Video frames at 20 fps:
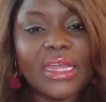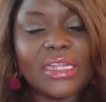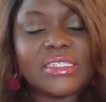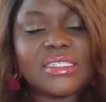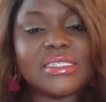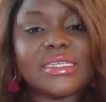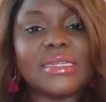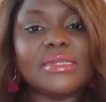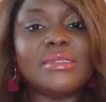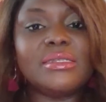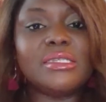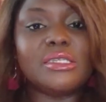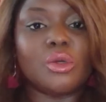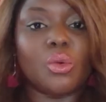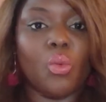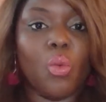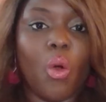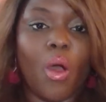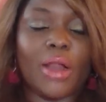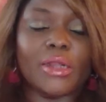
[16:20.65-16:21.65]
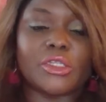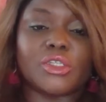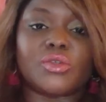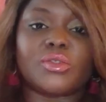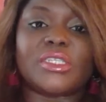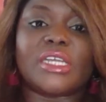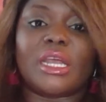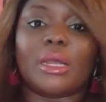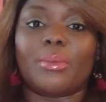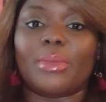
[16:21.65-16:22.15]
didn't want to
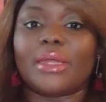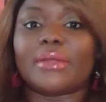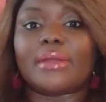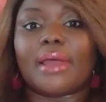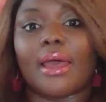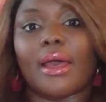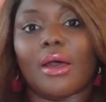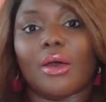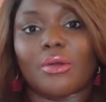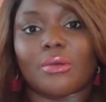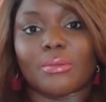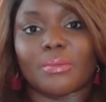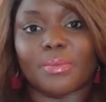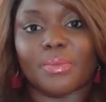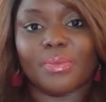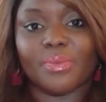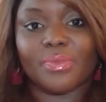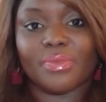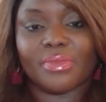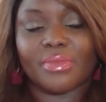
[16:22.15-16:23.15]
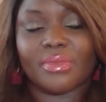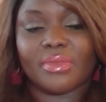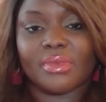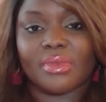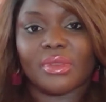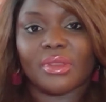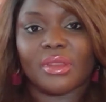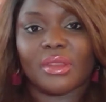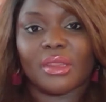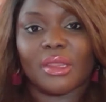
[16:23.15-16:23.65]
tear me down,
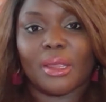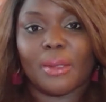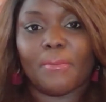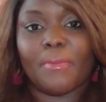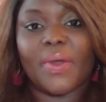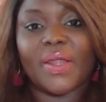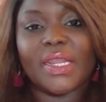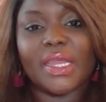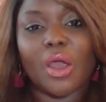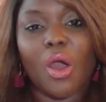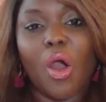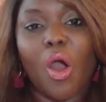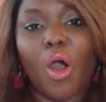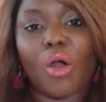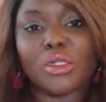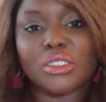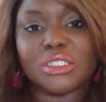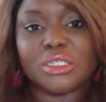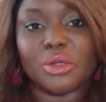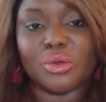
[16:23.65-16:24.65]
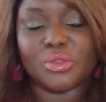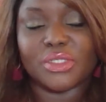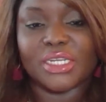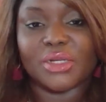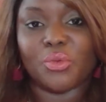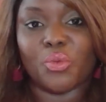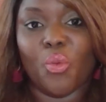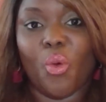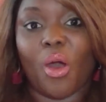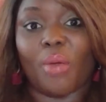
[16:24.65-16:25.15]
but he also
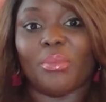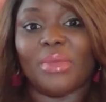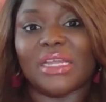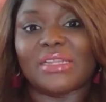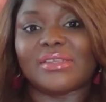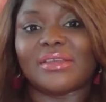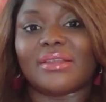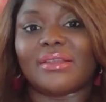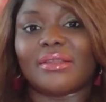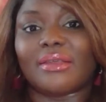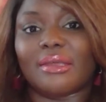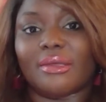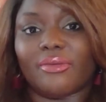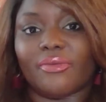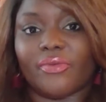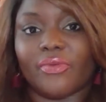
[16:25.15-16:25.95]
didn't want me to leave.